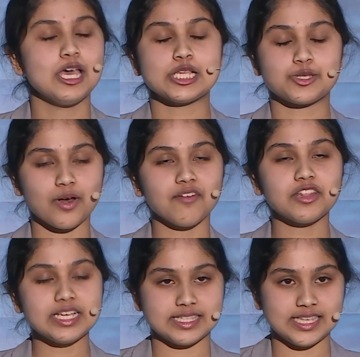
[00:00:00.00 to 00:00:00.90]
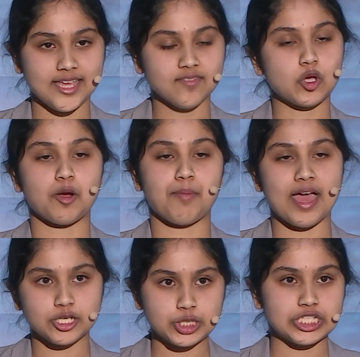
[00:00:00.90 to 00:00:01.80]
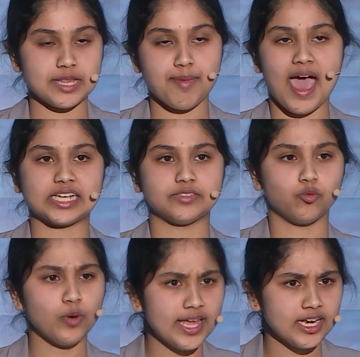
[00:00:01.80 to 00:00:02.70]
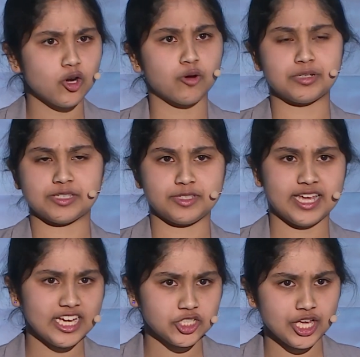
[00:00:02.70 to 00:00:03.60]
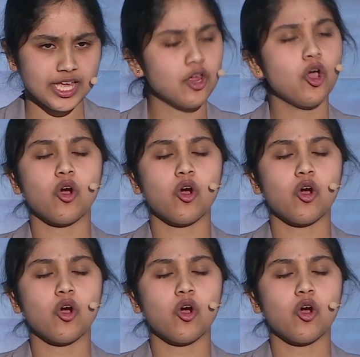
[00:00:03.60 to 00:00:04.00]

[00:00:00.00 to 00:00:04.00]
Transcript: So whenever these leaves are bent due to the impact of wind or precipitation